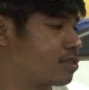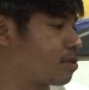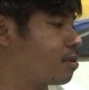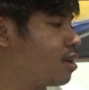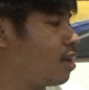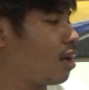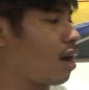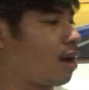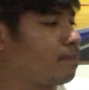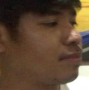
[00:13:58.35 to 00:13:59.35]
So
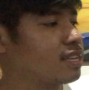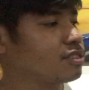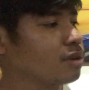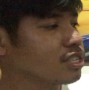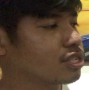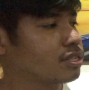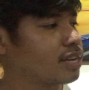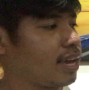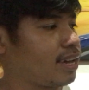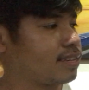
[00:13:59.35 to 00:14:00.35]
the
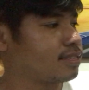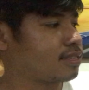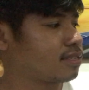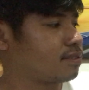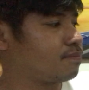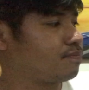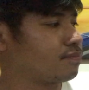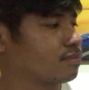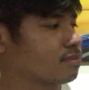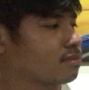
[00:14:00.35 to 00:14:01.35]
structure is,
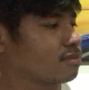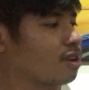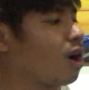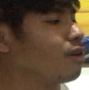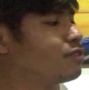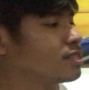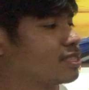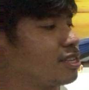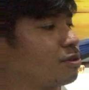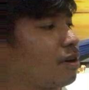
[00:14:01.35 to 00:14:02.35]

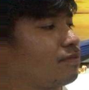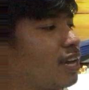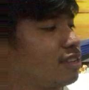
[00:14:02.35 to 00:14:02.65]
obviously you have the